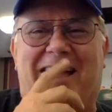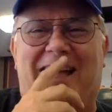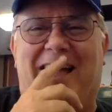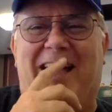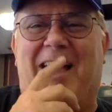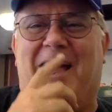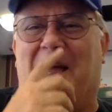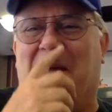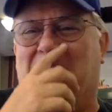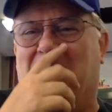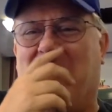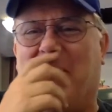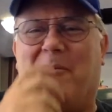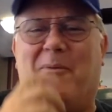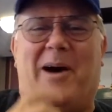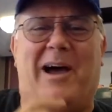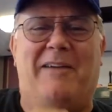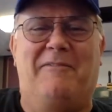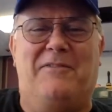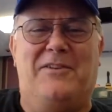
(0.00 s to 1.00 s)
My
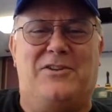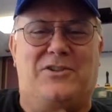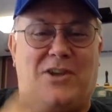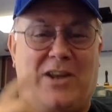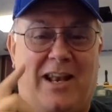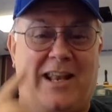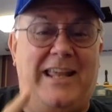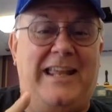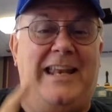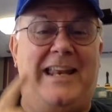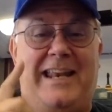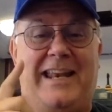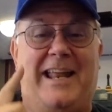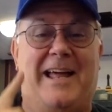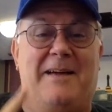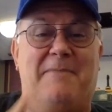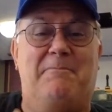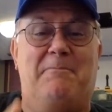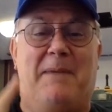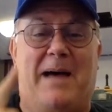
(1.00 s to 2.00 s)
wife is cleaning
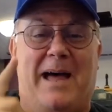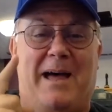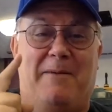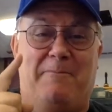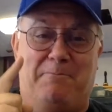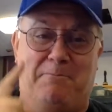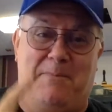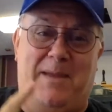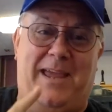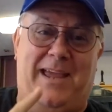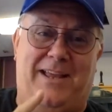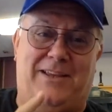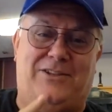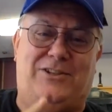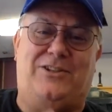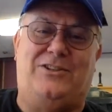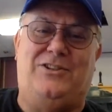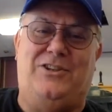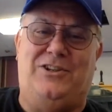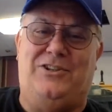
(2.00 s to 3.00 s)
up my mess.
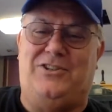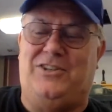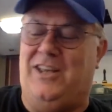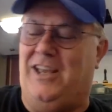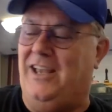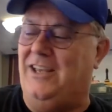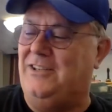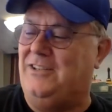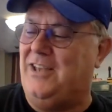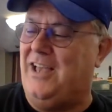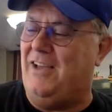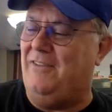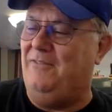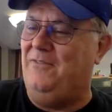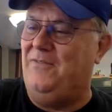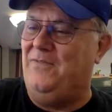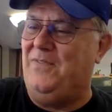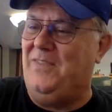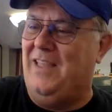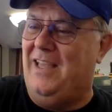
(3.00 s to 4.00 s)
She says
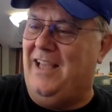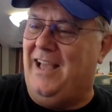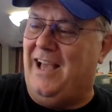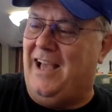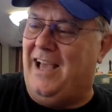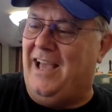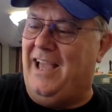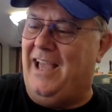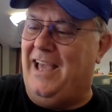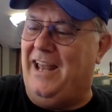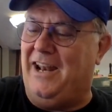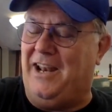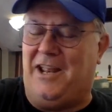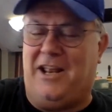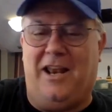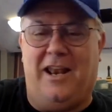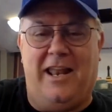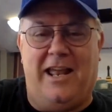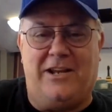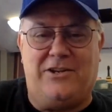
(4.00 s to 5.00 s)
I had a
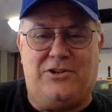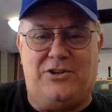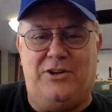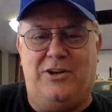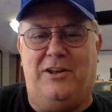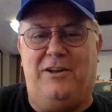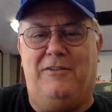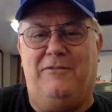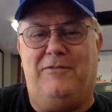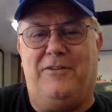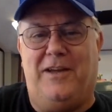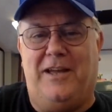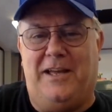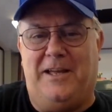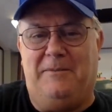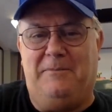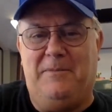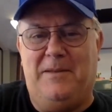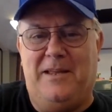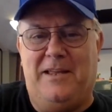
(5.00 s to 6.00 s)
collection of
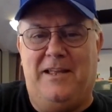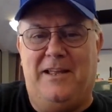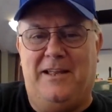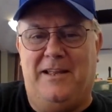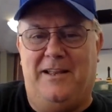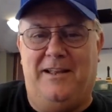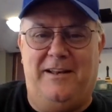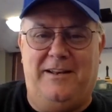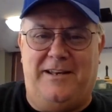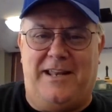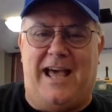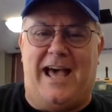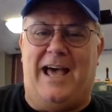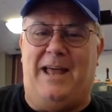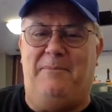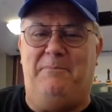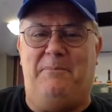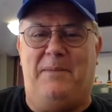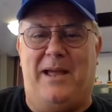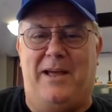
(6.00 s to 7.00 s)

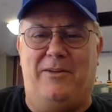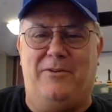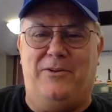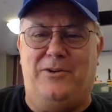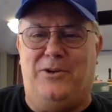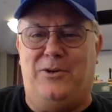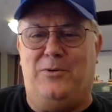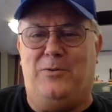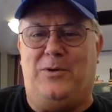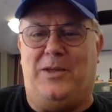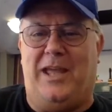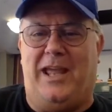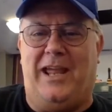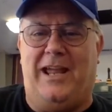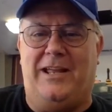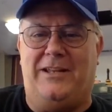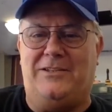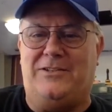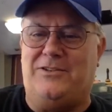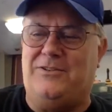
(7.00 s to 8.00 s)
Diet Mountain Dew
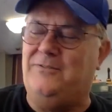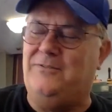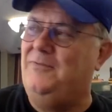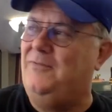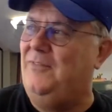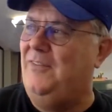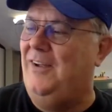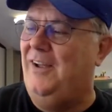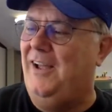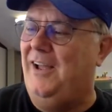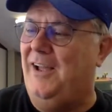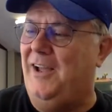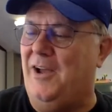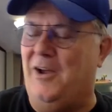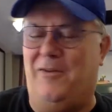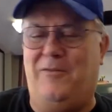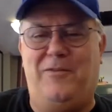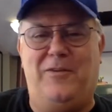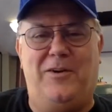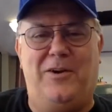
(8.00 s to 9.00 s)
cans
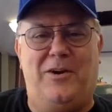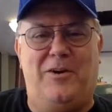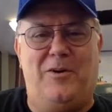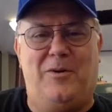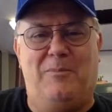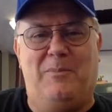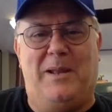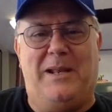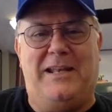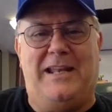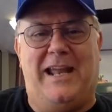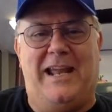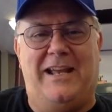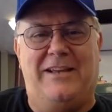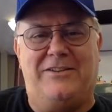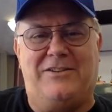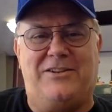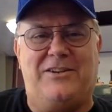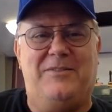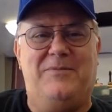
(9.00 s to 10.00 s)
over here on my
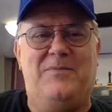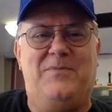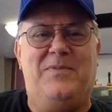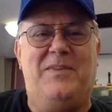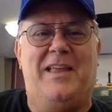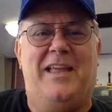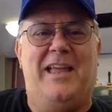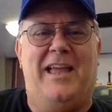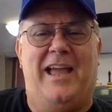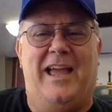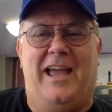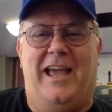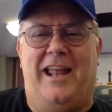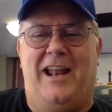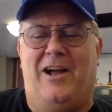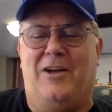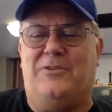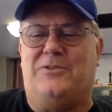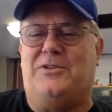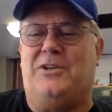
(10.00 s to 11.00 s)
desk, and
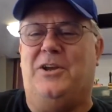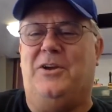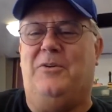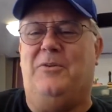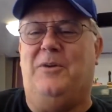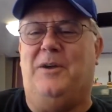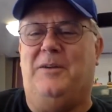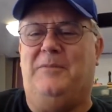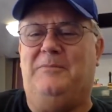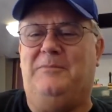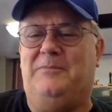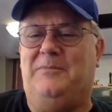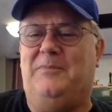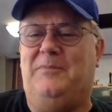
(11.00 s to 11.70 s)
also